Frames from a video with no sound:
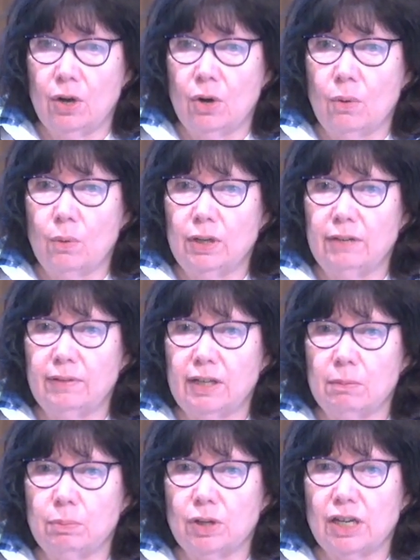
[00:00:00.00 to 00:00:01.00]
We're living in
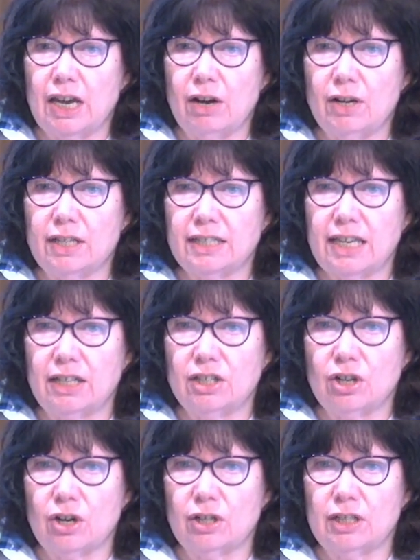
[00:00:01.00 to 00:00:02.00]
a precarious age in
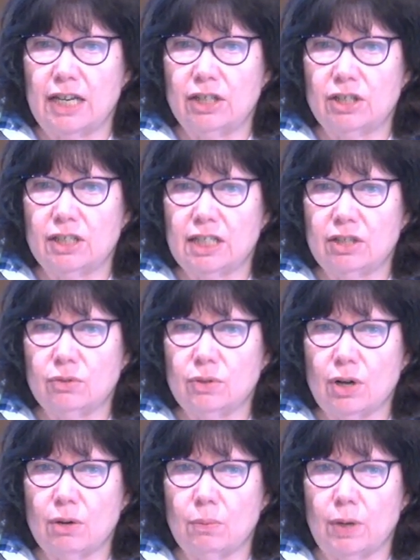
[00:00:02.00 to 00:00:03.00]
our nation's history,
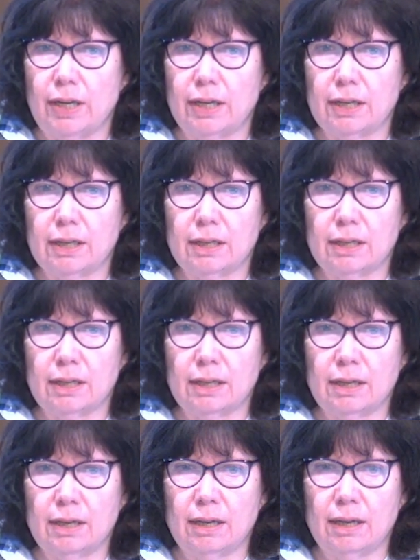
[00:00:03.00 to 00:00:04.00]
aren't we?
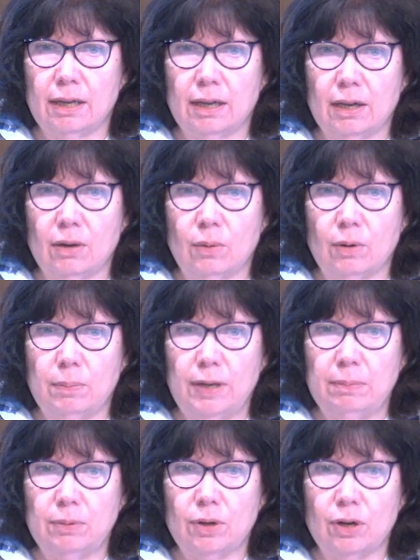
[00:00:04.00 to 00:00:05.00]
Where
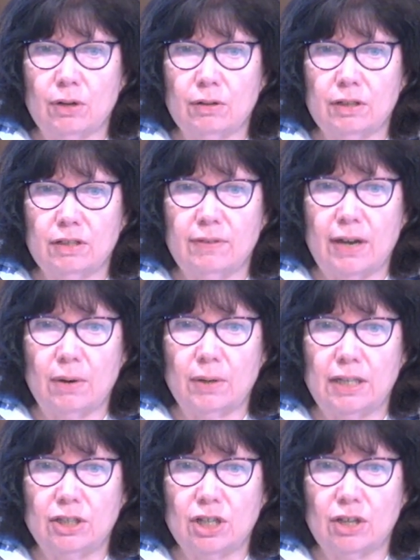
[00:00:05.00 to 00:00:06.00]
people are devouring
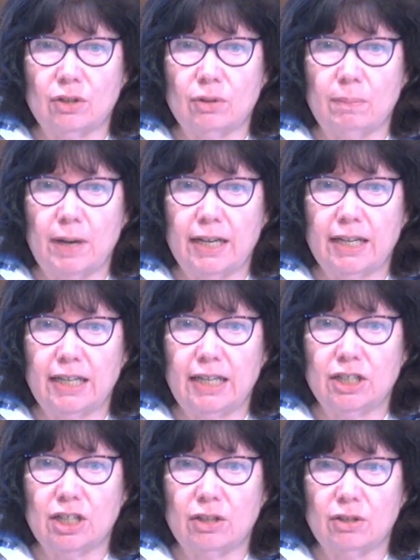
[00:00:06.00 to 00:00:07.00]
each other, they're biting at
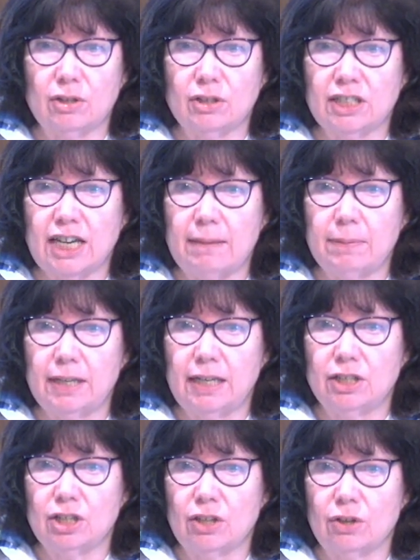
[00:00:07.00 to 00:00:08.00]
each other, they're snapping at
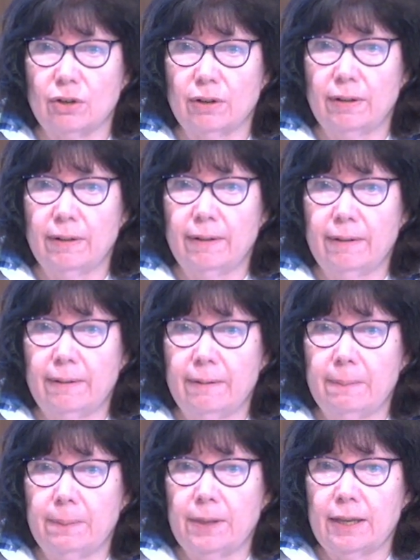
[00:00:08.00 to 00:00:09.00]
each other.
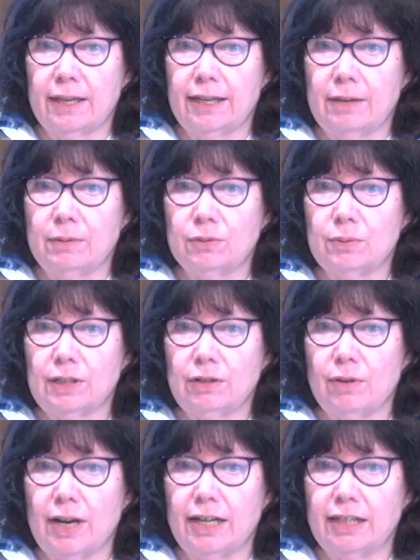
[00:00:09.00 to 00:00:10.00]
It was really
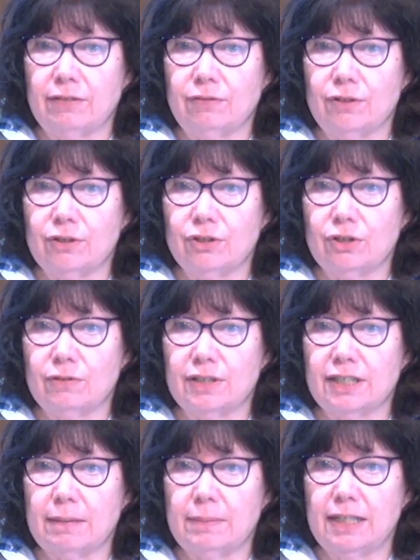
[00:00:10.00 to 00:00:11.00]
great at the first service.
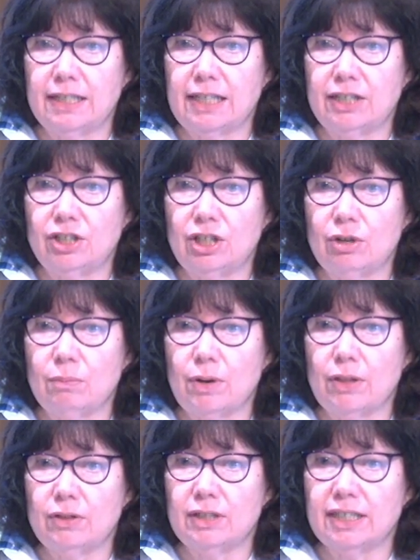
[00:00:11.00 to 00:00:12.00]
Somebody said she and her
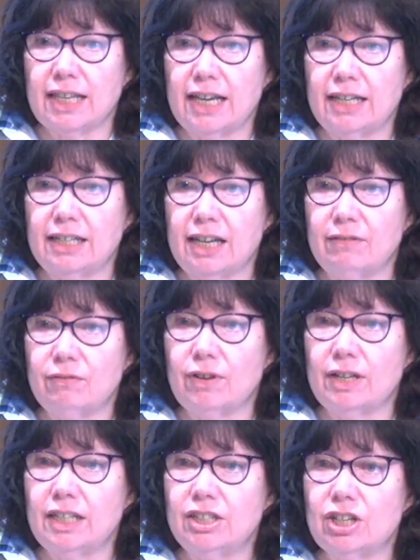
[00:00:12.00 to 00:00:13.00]
brother decided to
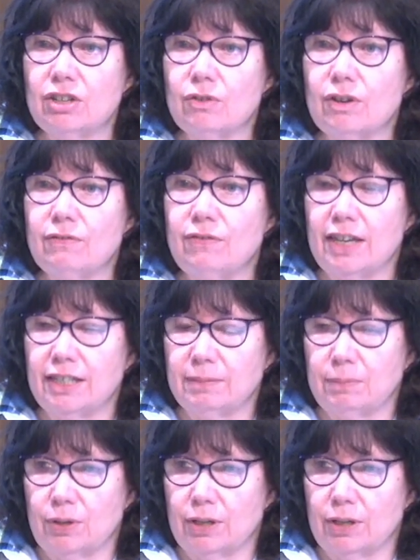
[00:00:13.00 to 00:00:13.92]
unfriend each other on Facebook